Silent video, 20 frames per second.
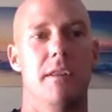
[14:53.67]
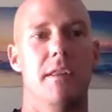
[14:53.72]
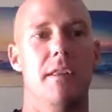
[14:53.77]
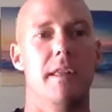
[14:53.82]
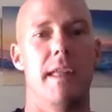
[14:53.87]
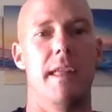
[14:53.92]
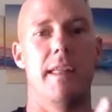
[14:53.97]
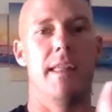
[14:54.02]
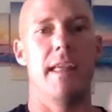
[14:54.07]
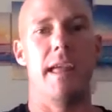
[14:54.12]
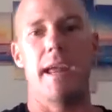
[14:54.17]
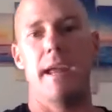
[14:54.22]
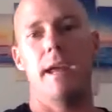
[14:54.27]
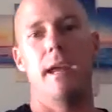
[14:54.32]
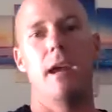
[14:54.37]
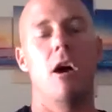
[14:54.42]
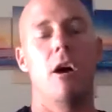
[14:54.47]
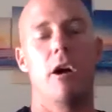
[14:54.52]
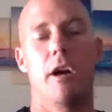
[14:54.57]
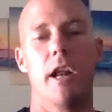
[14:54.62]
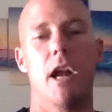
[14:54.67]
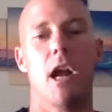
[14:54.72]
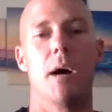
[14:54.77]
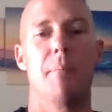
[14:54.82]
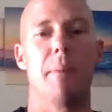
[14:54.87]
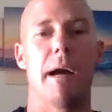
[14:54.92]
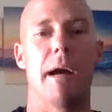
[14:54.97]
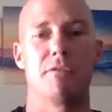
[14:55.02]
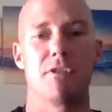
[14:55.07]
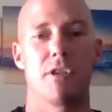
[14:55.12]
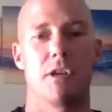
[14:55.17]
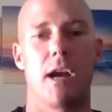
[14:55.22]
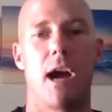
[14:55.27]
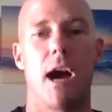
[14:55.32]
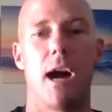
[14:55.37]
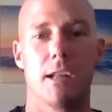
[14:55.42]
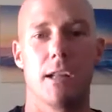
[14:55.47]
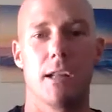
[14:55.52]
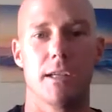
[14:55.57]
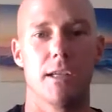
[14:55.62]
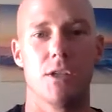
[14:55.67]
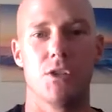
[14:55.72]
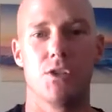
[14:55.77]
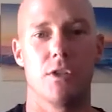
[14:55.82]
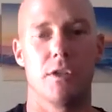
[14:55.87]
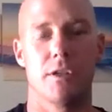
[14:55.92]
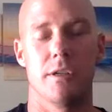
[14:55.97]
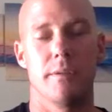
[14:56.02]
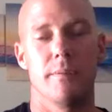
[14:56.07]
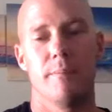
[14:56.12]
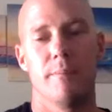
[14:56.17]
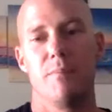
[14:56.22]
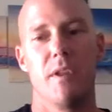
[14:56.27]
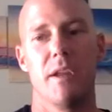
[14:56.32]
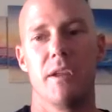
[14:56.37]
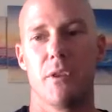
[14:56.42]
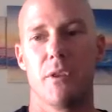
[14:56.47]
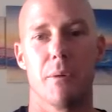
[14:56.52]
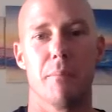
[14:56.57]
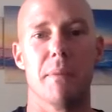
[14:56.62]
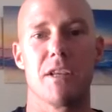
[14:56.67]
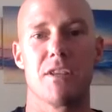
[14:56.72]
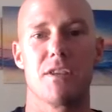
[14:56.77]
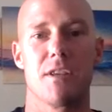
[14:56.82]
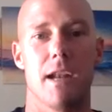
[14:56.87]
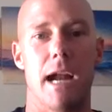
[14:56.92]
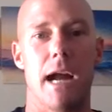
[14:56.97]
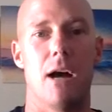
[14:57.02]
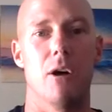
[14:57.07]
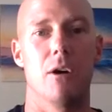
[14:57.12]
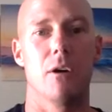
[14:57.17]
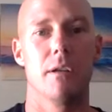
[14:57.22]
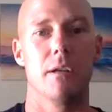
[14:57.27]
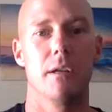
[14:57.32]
they hung it up after college and they're missing out.